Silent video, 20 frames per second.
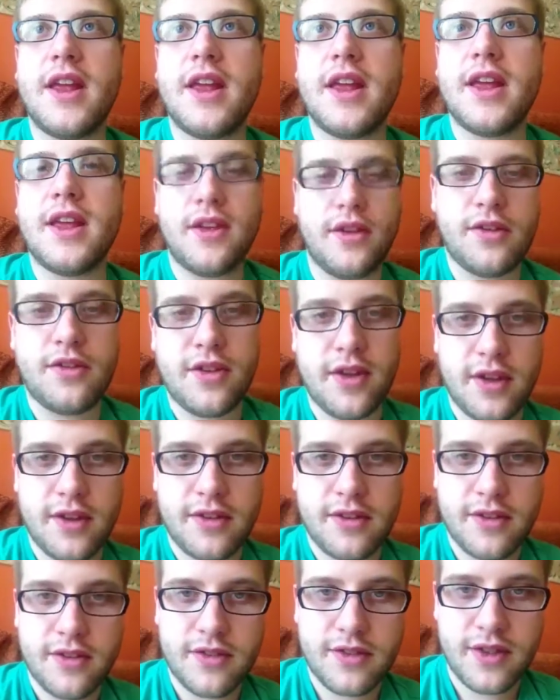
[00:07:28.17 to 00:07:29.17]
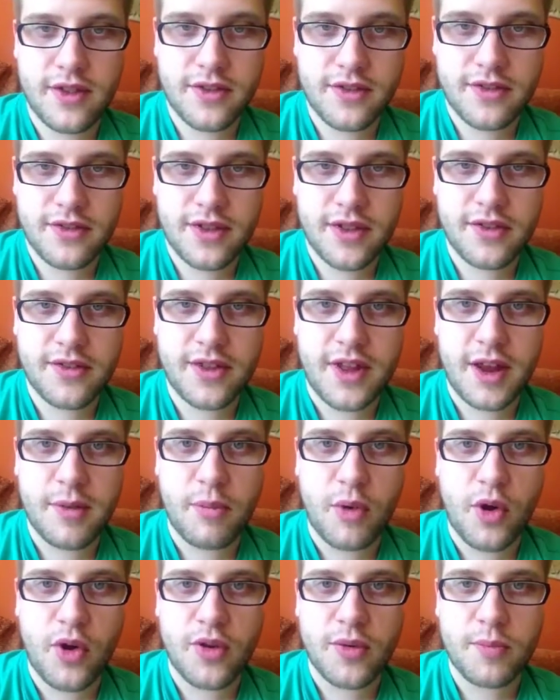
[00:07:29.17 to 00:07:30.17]
he sees this dead
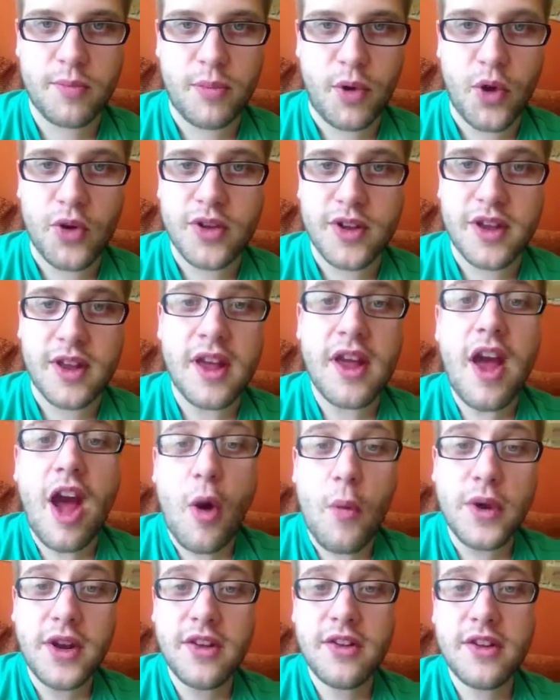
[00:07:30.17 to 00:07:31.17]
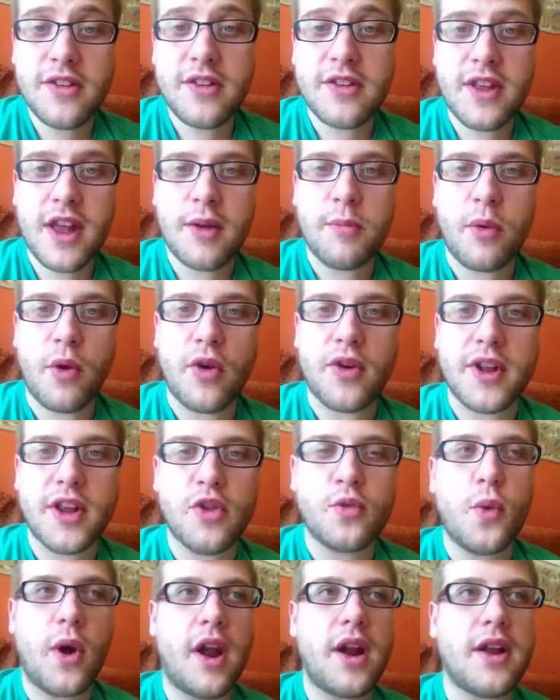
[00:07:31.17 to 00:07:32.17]
body, and when he sees the dead body,
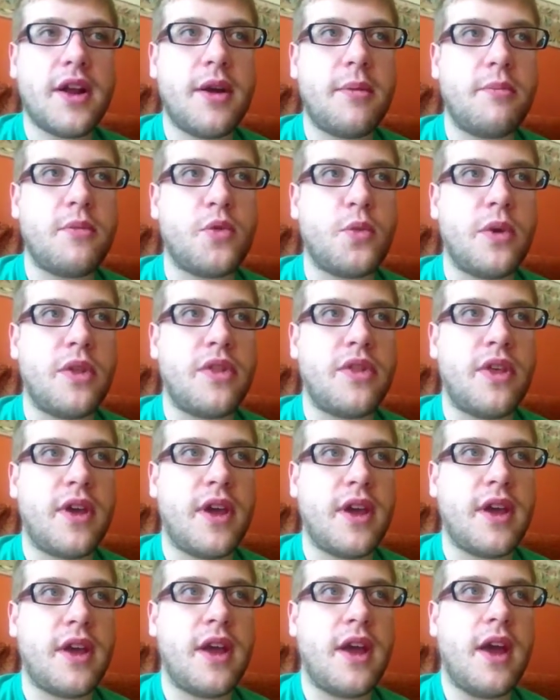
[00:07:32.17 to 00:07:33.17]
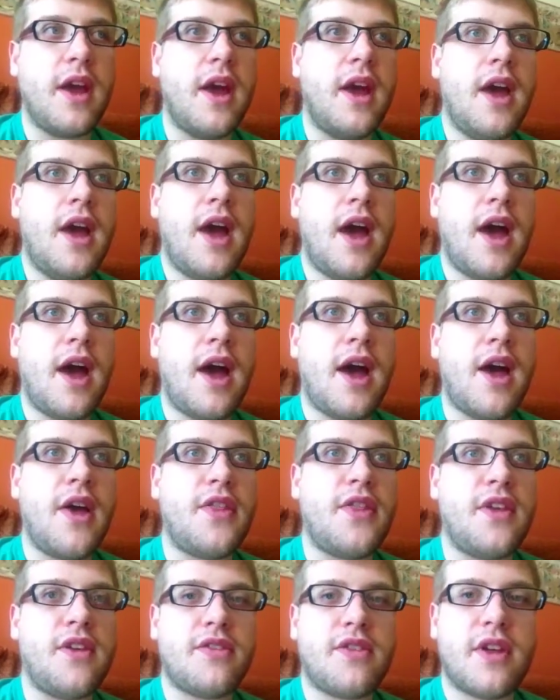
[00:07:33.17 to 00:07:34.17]
he's welcomed with
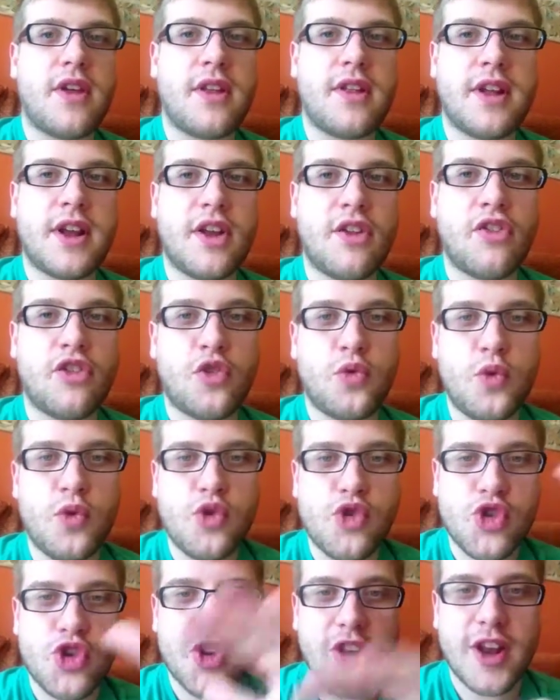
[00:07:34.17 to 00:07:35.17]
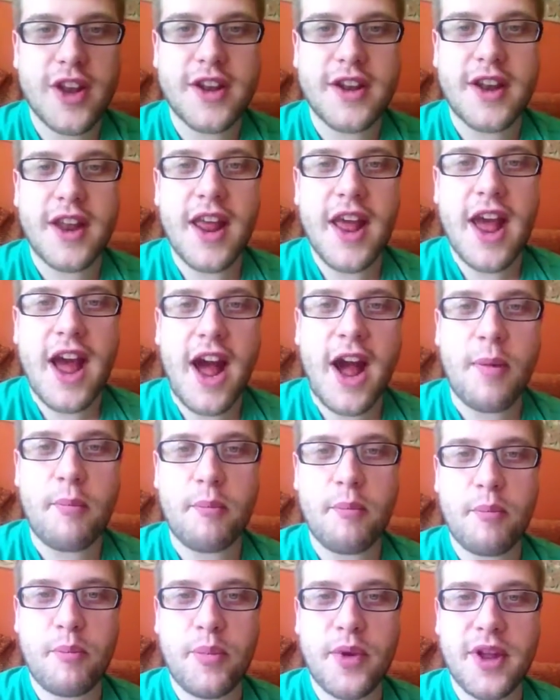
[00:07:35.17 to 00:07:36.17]
there's like a swooshing
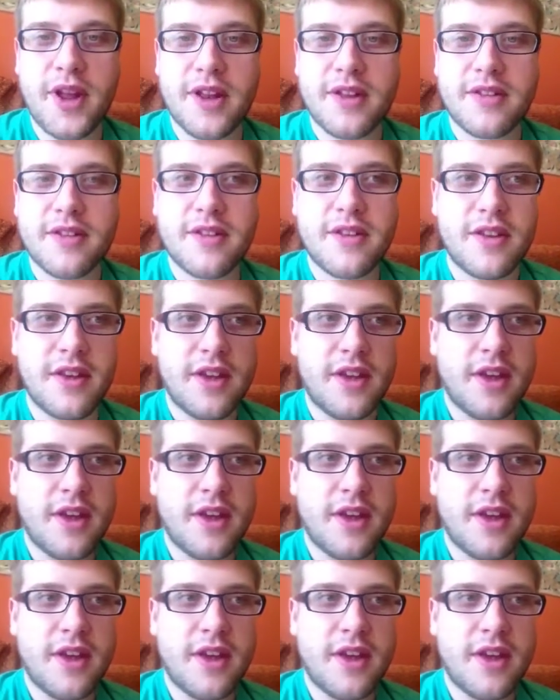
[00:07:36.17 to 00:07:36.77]
ambient